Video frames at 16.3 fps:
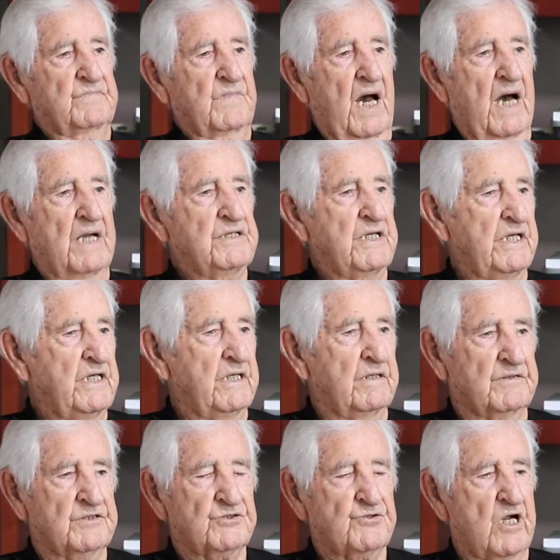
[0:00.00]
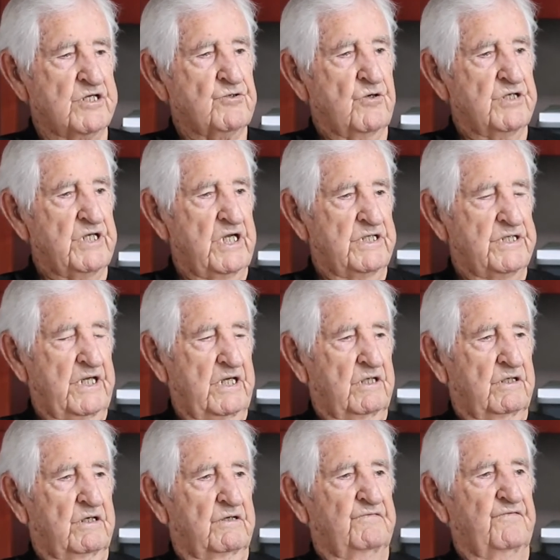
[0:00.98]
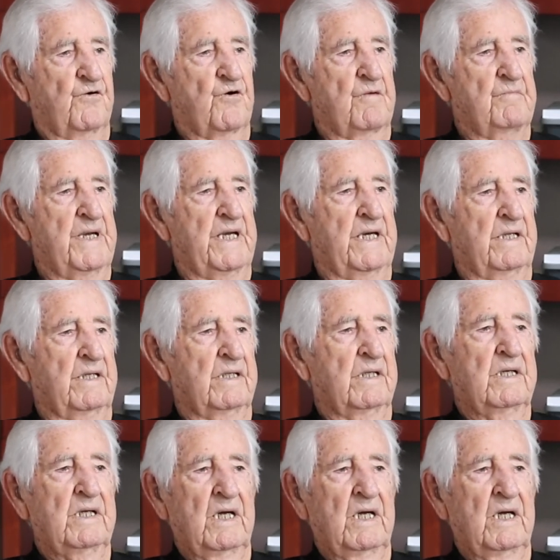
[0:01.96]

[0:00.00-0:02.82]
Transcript: I need a stretcher detail of 4 men